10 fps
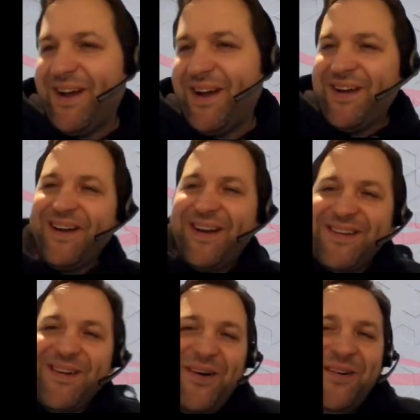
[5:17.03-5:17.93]
I
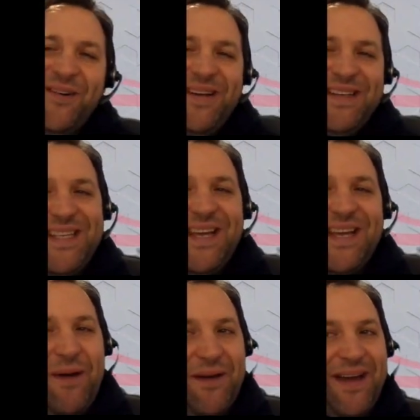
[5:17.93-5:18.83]
always think
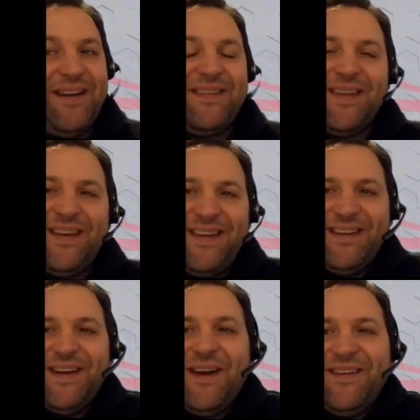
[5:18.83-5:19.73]
about that, and I think,
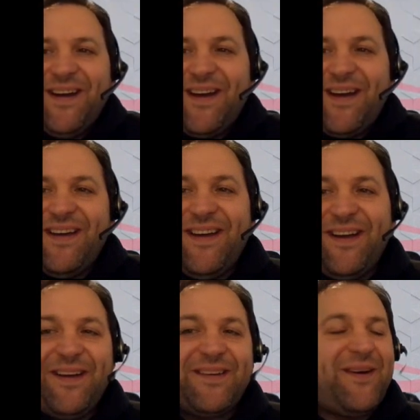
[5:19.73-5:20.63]

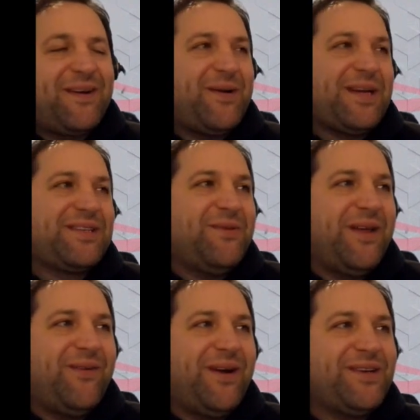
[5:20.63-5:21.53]
and I question
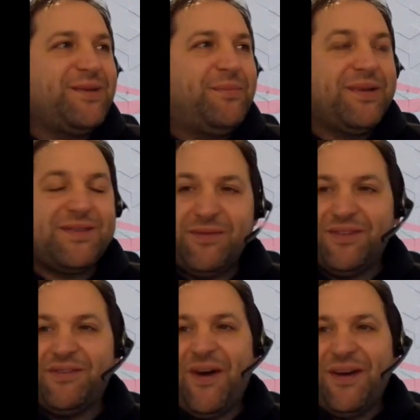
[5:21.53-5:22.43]
whether I should put sort of
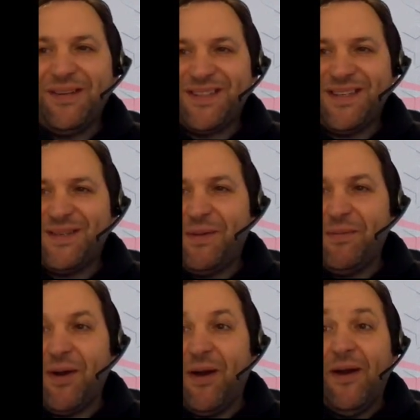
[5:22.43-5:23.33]
advanced, because some
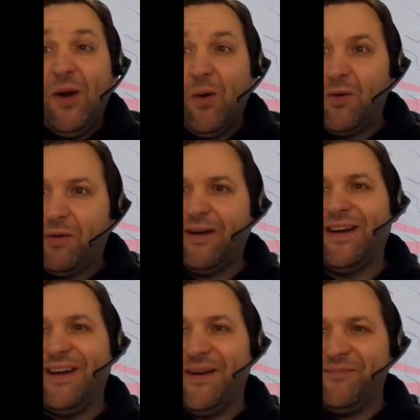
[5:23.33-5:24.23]
people go, "Oh
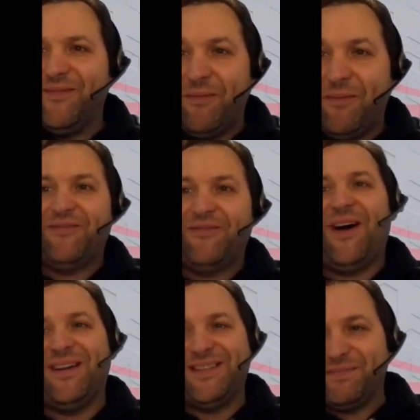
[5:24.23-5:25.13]
crikey, I'm not
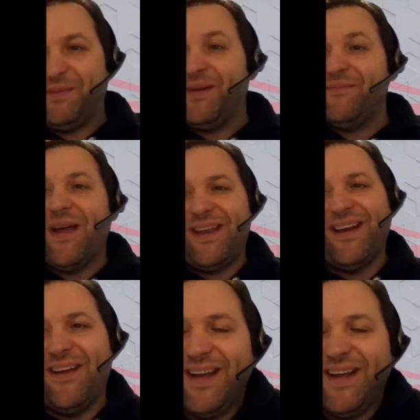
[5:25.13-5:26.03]
advanced," but
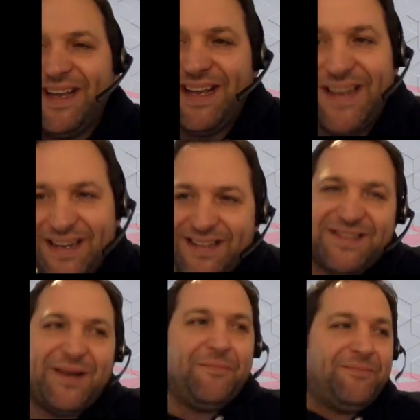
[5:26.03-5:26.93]
in
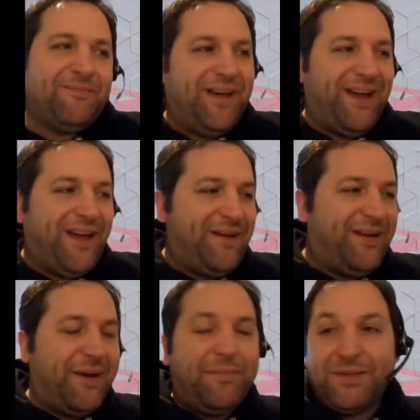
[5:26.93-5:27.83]
some
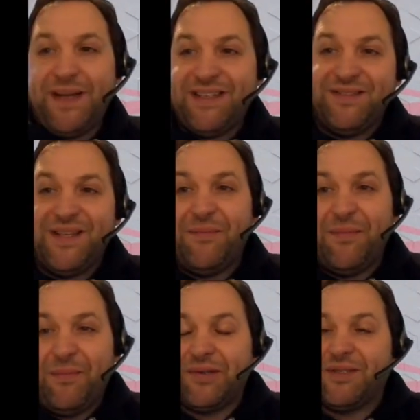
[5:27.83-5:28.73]
perspectives they
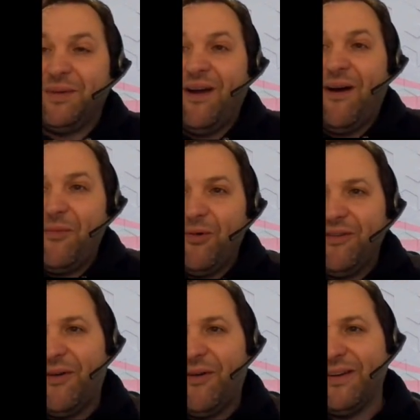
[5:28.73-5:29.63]
possibly are more
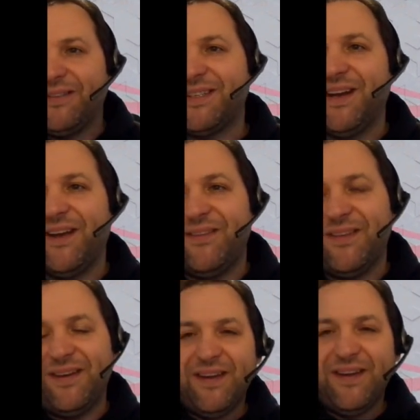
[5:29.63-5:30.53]
advanced,
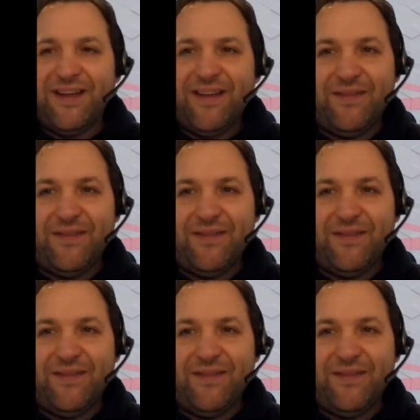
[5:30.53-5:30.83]
than